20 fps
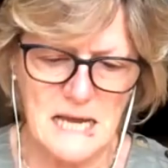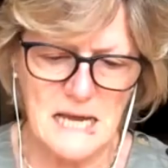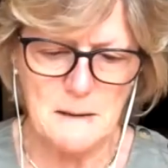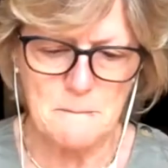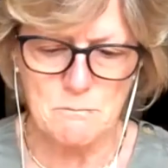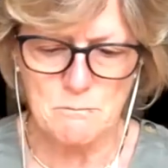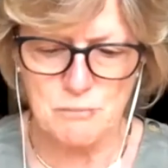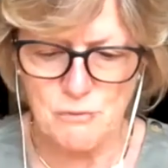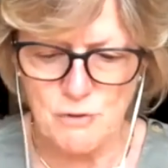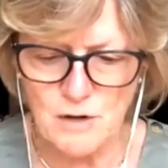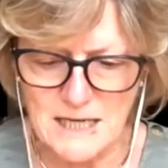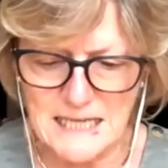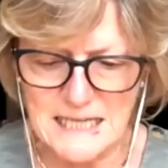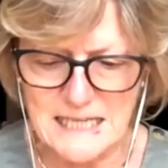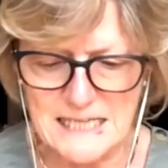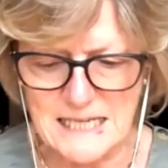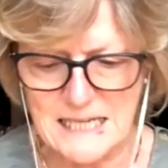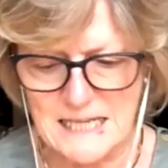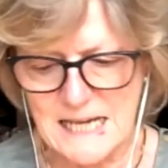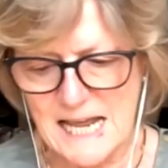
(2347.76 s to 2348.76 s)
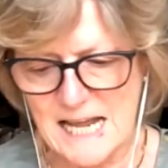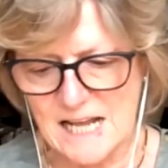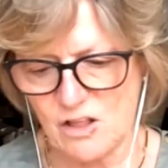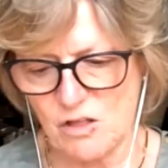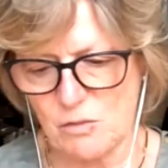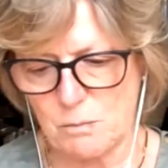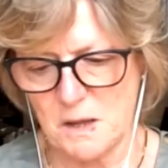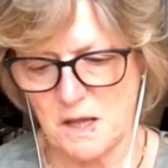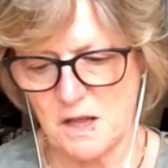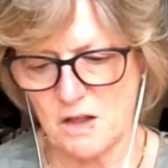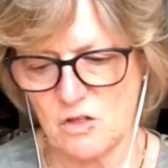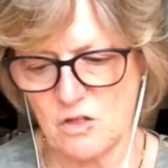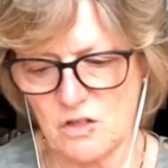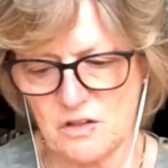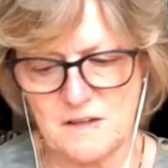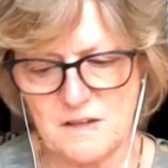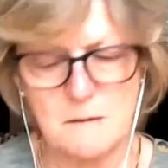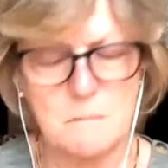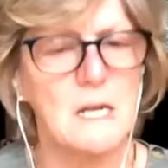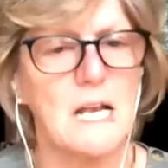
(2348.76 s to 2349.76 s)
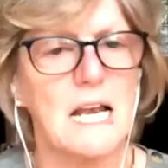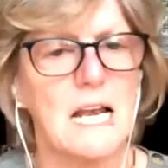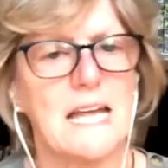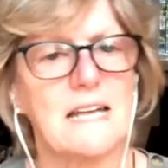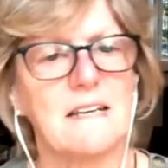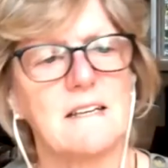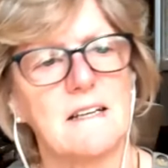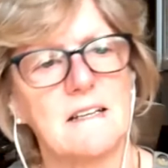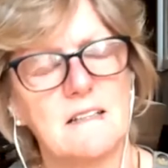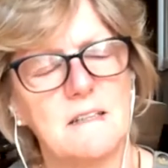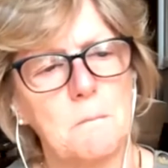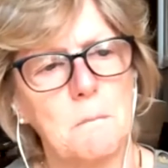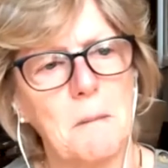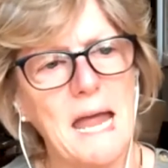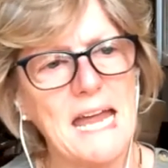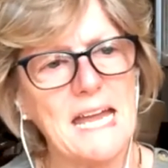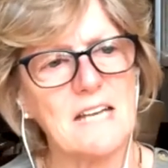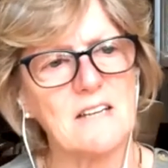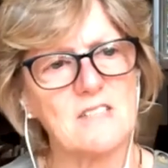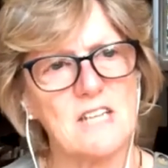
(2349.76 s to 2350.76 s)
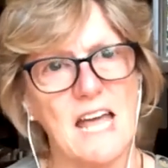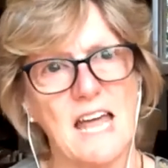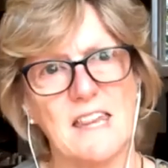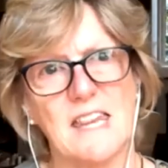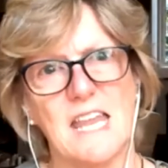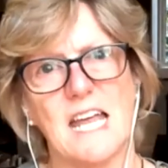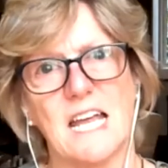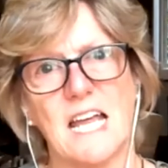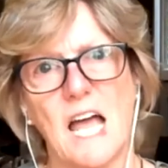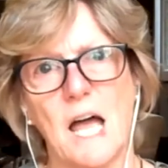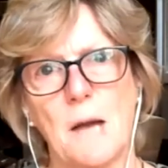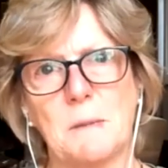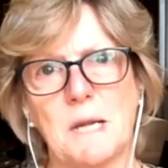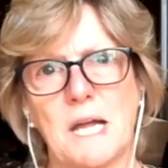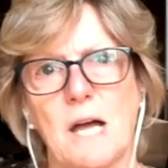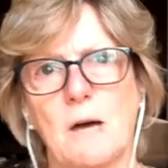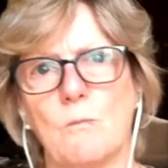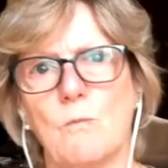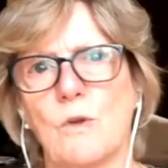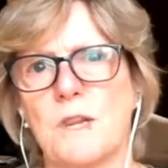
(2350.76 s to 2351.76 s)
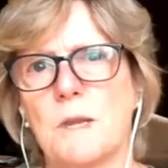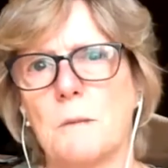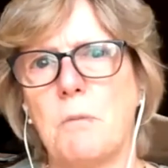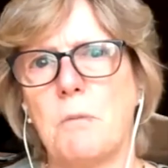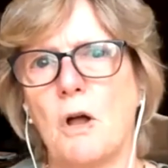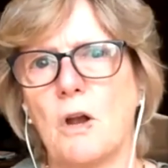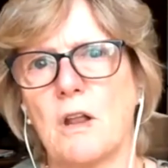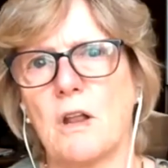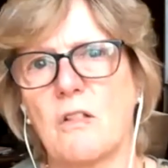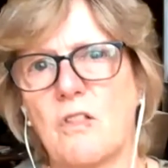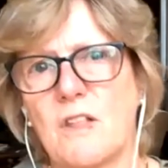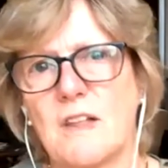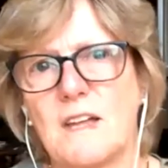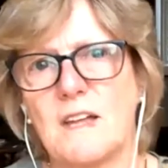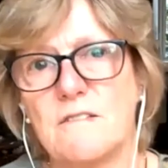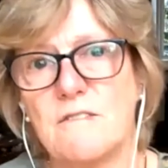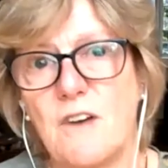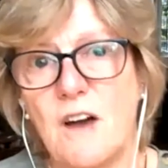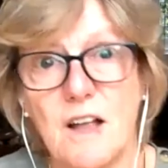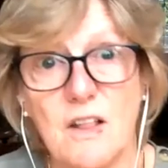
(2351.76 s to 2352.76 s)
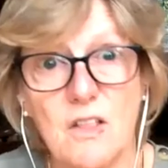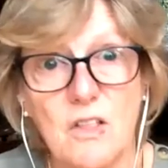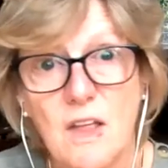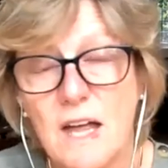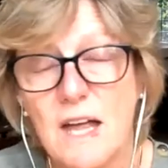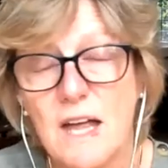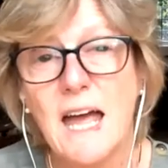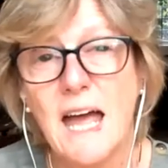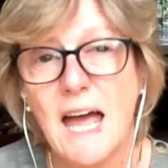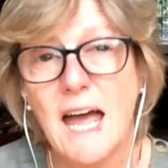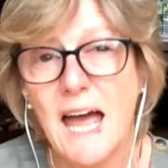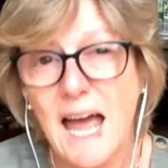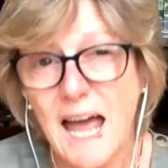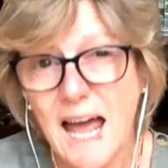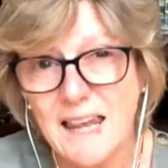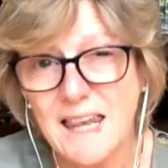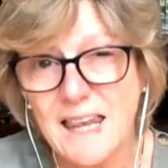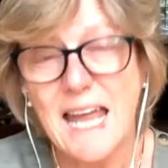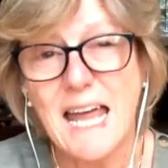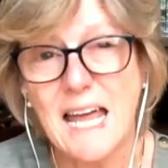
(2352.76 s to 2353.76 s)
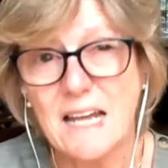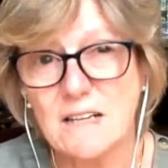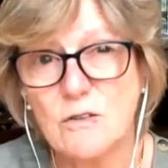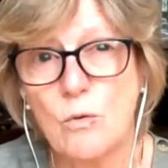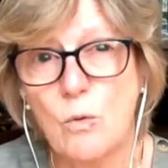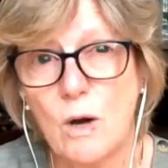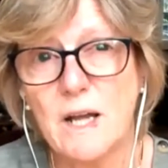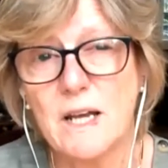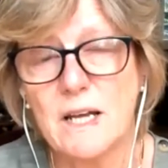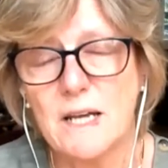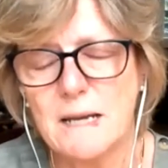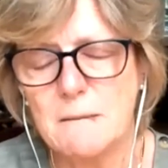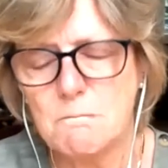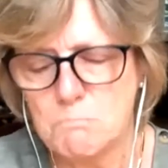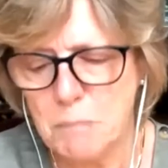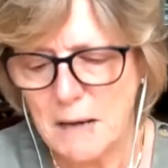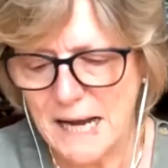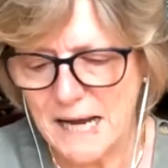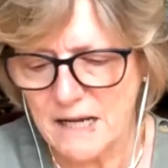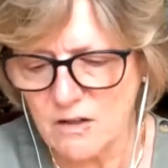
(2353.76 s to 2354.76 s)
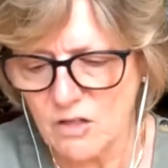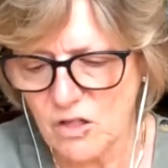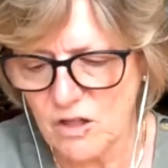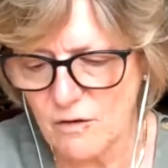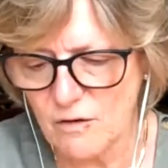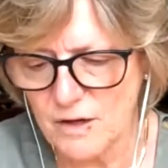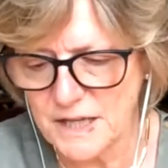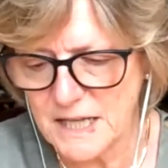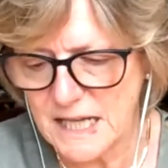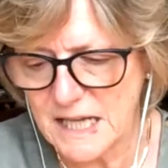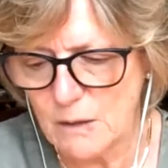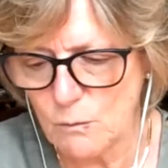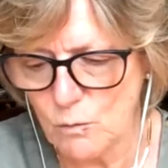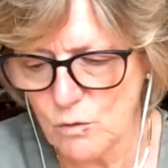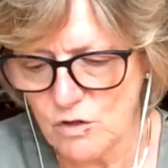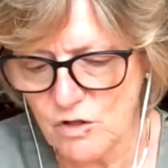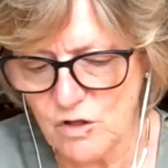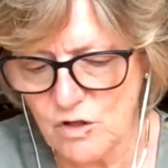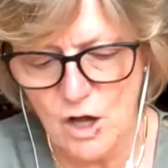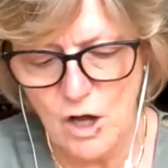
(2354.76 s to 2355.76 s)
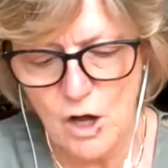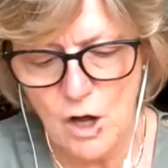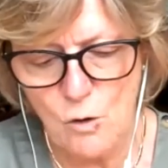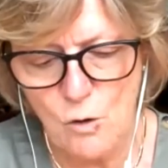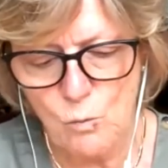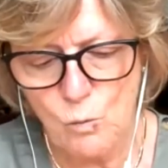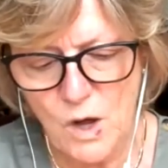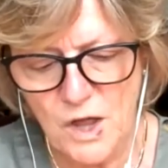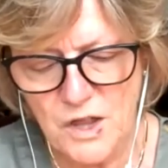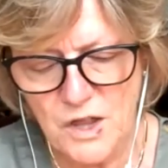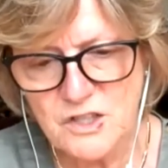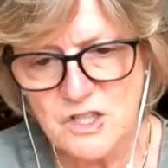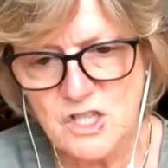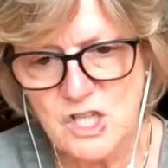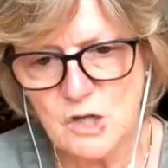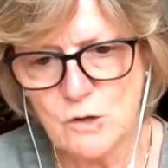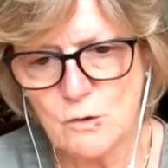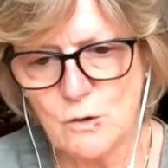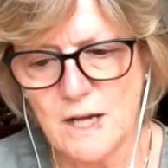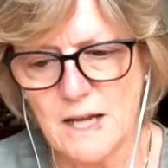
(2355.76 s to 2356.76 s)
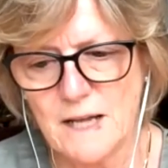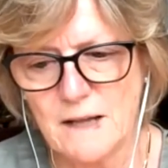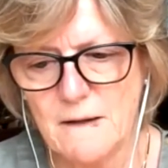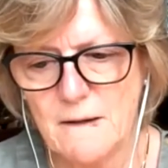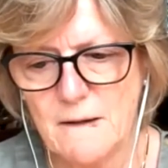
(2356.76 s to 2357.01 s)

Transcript: bringing in experts, stimulating debate, and then coming up with the policy advice. And they had quite an impact, so I think it was worth doing.